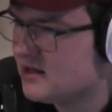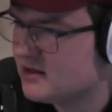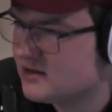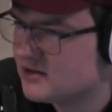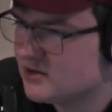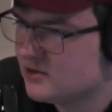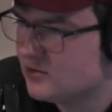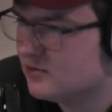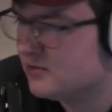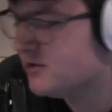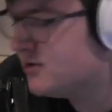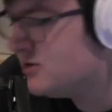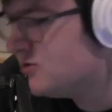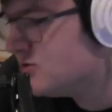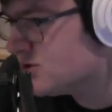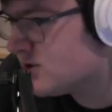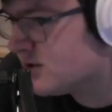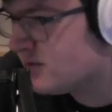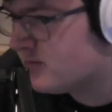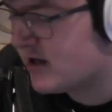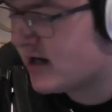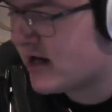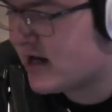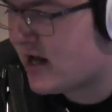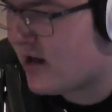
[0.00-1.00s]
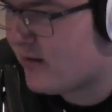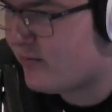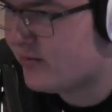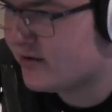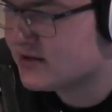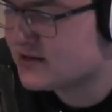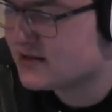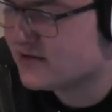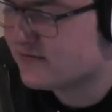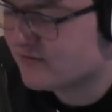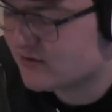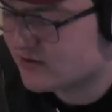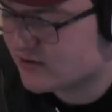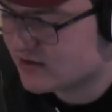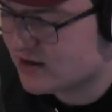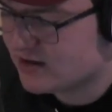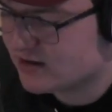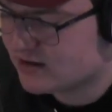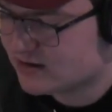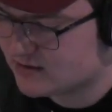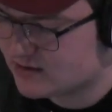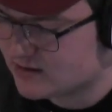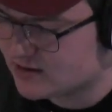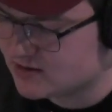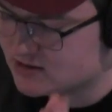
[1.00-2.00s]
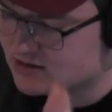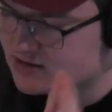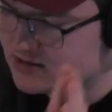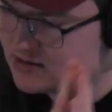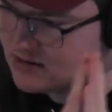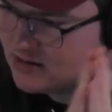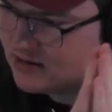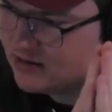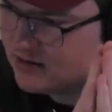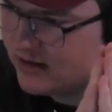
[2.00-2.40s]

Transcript: So usually what happens if there's